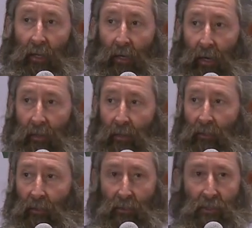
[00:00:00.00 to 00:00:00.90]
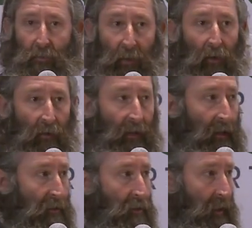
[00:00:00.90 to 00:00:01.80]
And I think that the spirit of
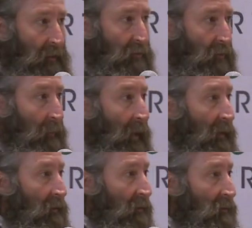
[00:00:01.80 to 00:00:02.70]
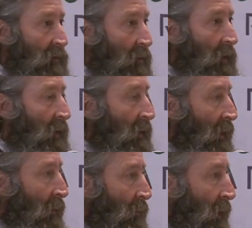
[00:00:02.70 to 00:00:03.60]
that has changed dramatically. So
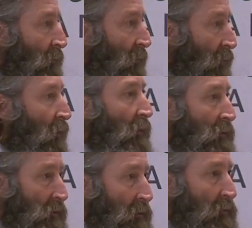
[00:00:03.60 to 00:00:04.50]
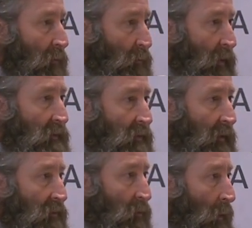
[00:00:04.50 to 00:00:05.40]
I would like to encourage you to embrace
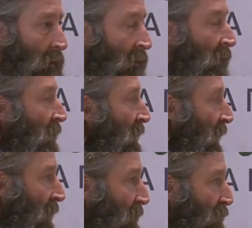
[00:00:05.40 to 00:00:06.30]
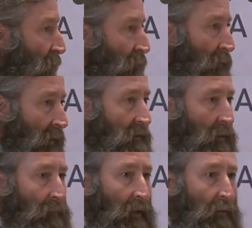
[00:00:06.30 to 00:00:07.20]
that as well. And if you find
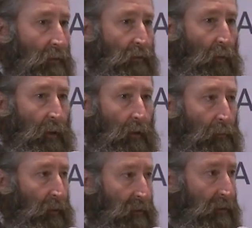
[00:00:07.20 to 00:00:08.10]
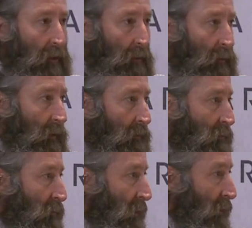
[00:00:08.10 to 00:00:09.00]
something useful here, please share it with
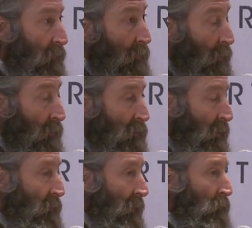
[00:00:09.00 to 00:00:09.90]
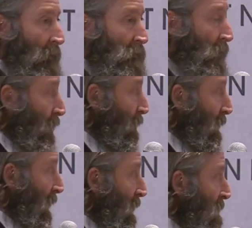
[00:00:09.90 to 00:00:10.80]
others. And if you learn something, please share it
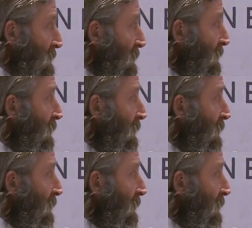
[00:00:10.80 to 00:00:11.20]
with us.